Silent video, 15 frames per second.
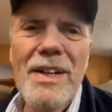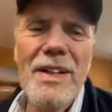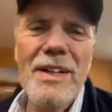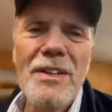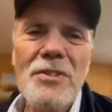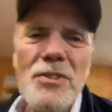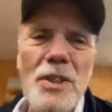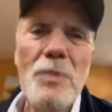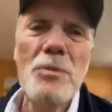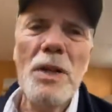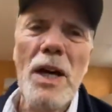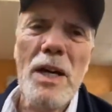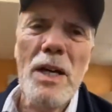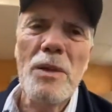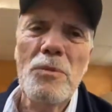Now
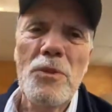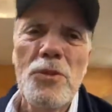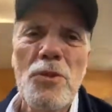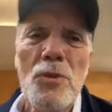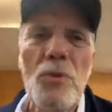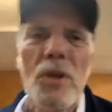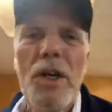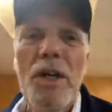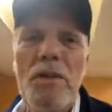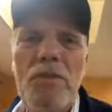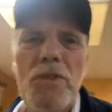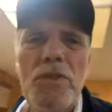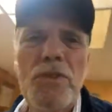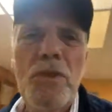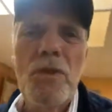sometimes you will have
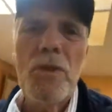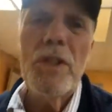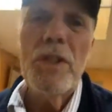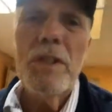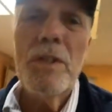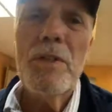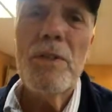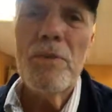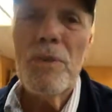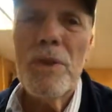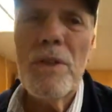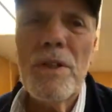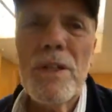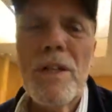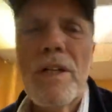a story
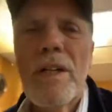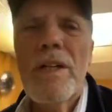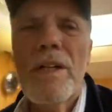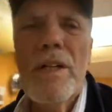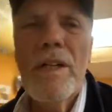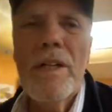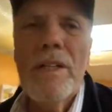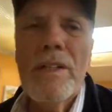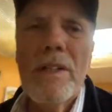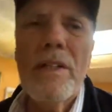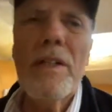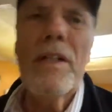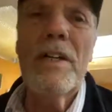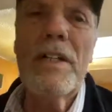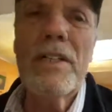where the
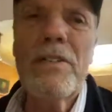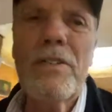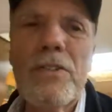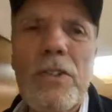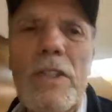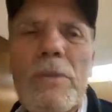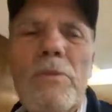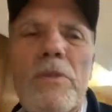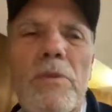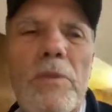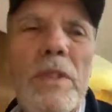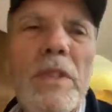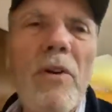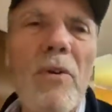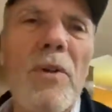character seems to
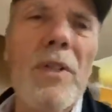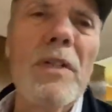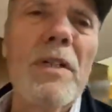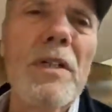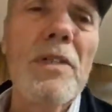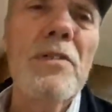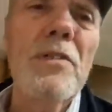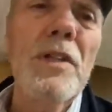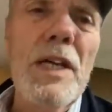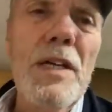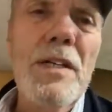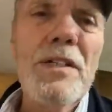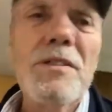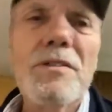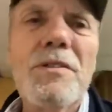be going
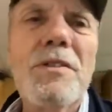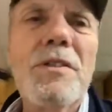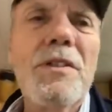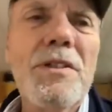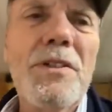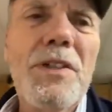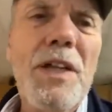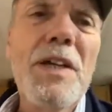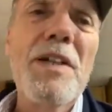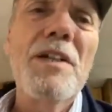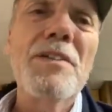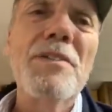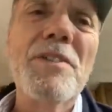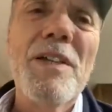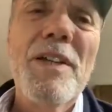down,
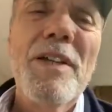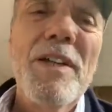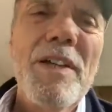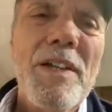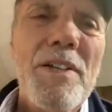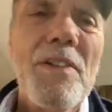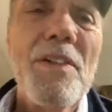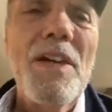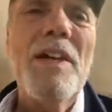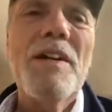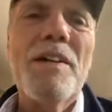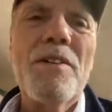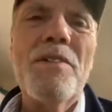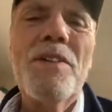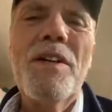down,
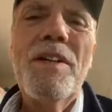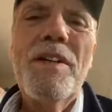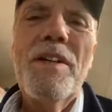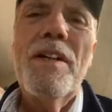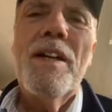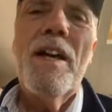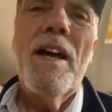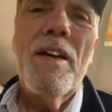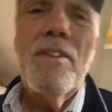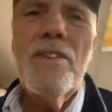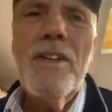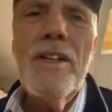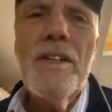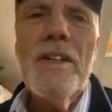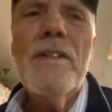down, and
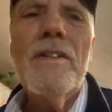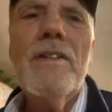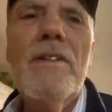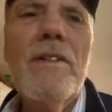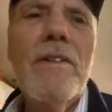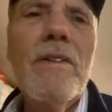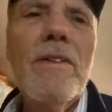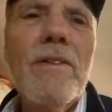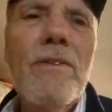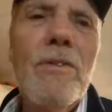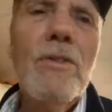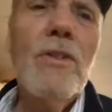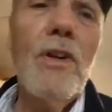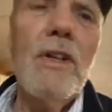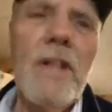then you
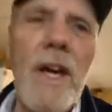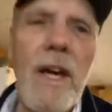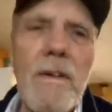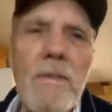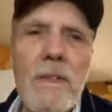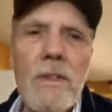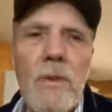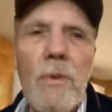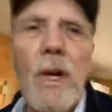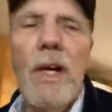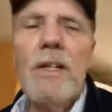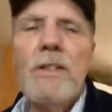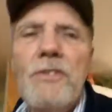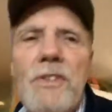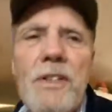start having the
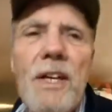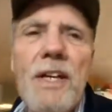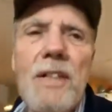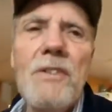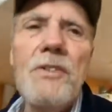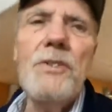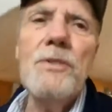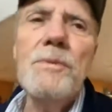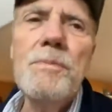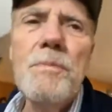rising action.